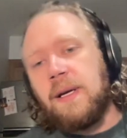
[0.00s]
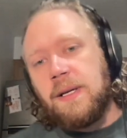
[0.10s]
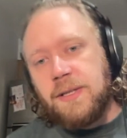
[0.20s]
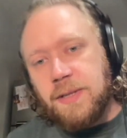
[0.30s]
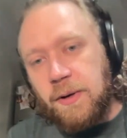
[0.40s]

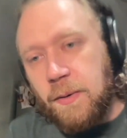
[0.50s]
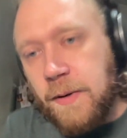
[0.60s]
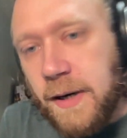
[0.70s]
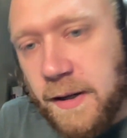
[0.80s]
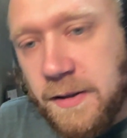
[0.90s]

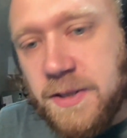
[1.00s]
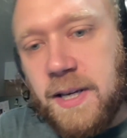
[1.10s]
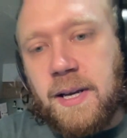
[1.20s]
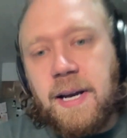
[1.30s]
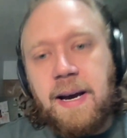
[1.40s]
So the
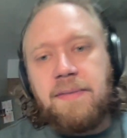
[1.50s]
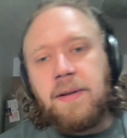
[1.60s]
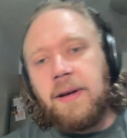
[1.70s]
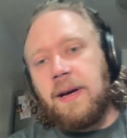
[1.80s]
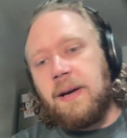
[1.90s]
second half of
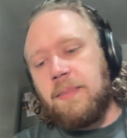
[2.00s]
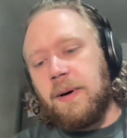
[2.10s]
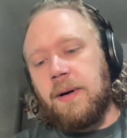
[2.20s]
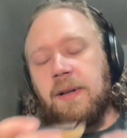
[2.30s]
the A part